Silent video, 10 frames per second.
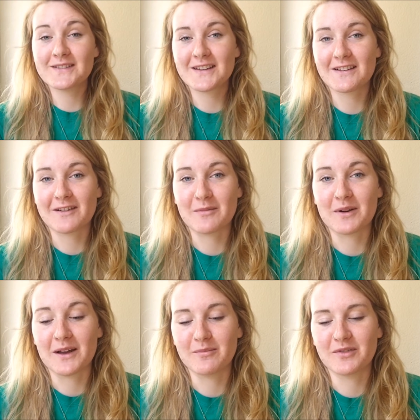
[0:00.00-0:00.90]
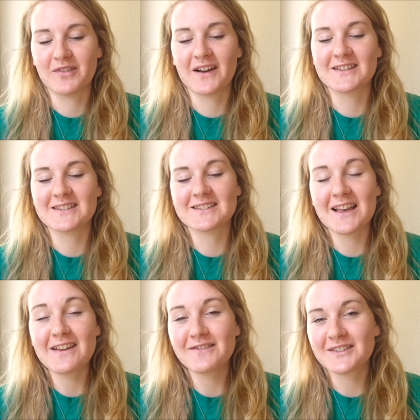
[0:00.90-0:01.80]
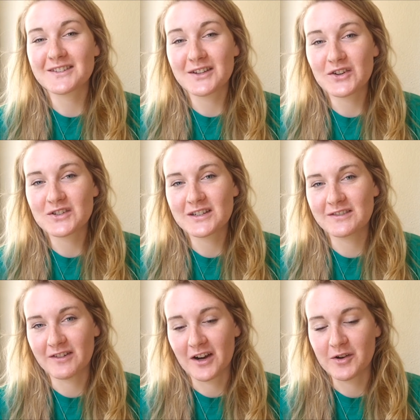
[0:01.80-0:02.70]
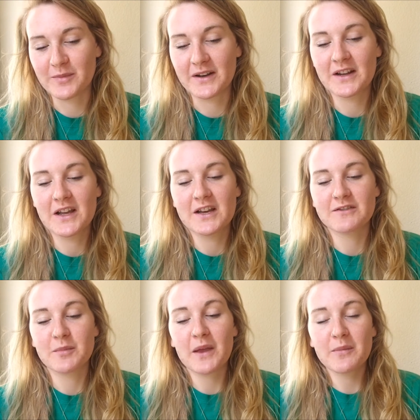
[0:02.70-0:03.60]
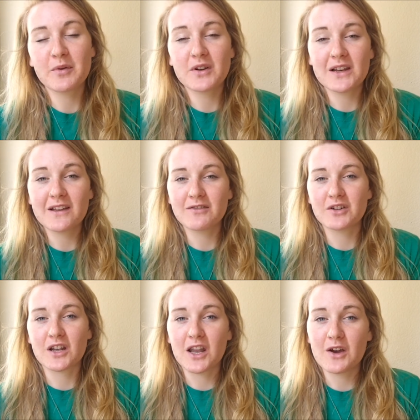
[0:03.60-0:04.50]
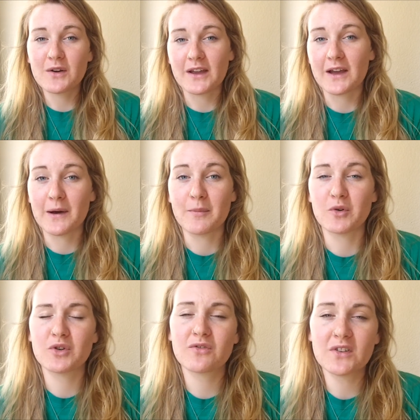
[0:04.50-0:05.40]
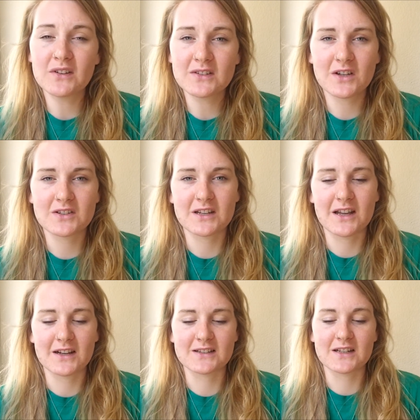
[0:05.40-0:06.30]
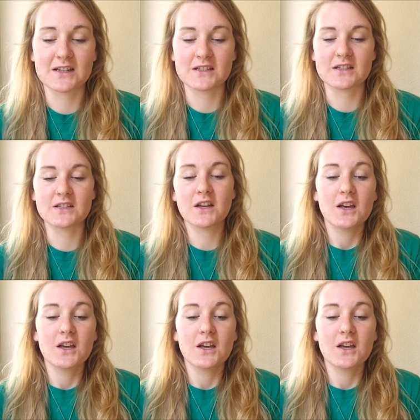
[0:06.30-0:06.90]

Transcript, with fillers: Holiday Grub Club provides a safe and social environment for people who live on a low income or who feel socially isolated